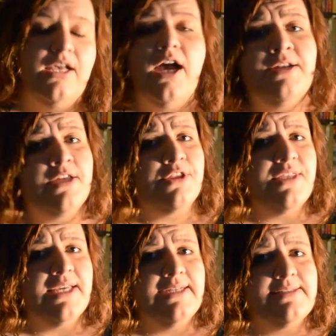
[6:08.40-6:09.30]
Another
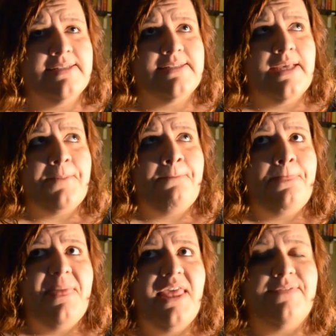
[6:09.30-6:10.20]
thing is
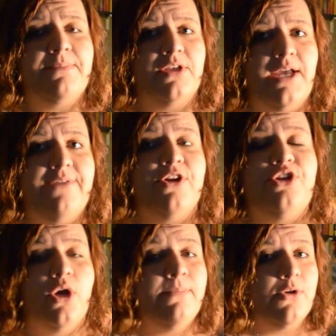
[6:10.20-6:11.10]
if I
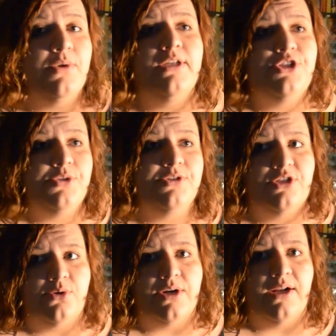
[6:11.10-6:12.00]
know I'm going into a
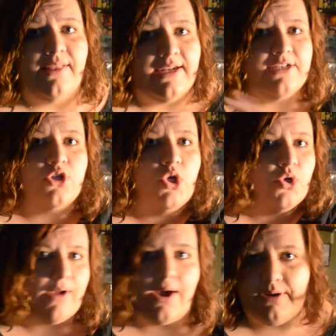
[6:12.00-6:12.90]
store that is
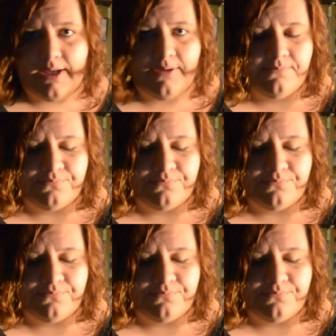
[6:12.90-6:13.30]
crowded